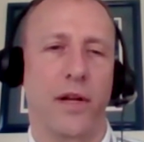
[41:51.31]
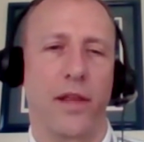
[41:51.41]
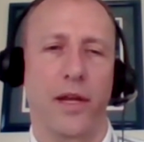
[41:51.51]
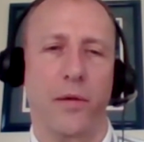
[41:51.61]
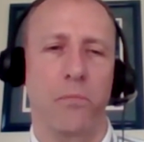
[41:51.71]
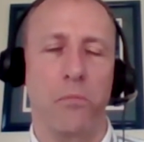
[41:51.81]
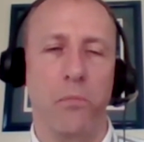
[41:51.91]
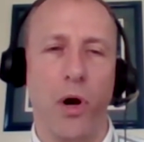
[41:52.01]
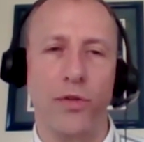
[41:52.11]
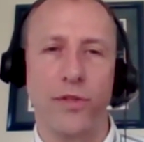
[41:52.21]
And I think
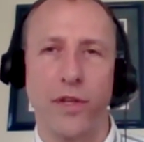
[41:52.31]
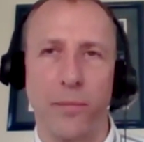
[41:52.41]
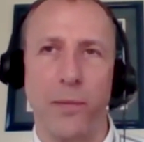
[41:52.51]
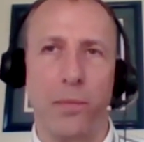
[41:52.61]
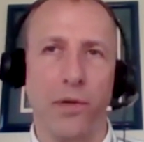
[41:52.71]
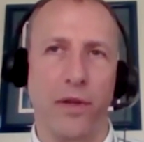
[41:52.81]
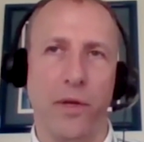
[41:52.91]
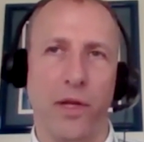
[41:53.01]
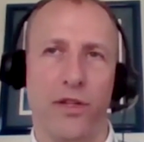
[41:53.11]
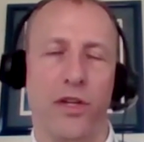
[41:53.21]
most of the people in the
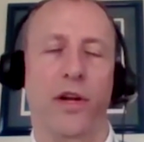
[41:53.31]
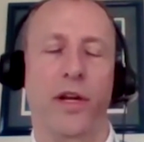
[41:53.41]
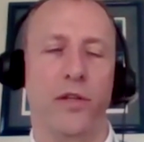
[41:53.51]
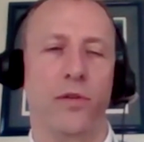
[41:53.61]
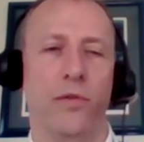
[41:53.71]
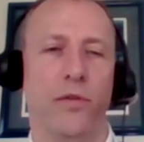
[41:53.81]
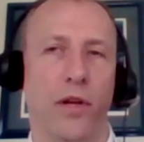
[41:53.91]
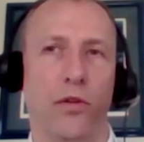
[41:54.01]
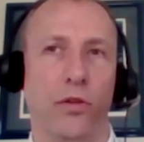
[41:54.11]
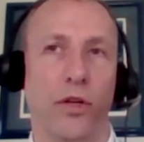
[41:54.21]
military do, you
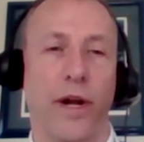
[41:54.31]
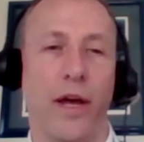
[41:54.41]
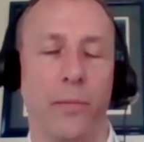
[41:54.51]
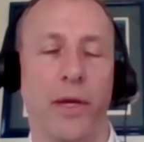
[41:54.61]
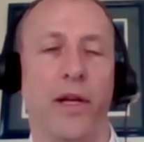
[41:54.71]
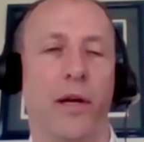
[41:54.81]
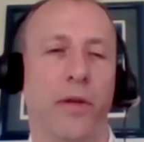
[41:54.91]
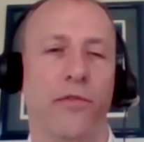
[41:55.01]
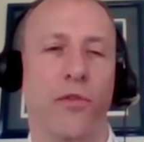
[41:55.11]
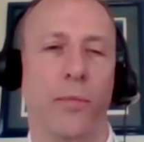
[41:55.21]
know, learn how to become
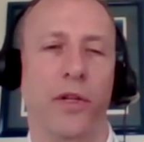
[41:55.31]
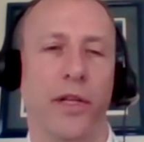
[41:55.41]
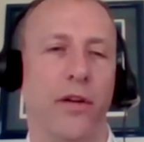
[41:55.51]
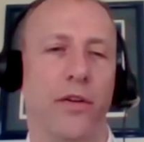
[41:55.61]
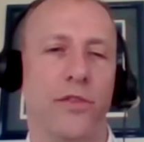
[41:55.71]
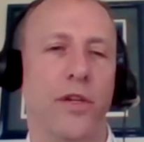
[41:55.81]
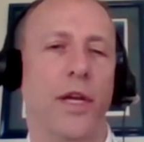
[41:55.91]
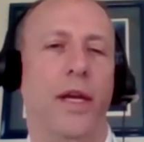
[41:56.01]
informal leaders.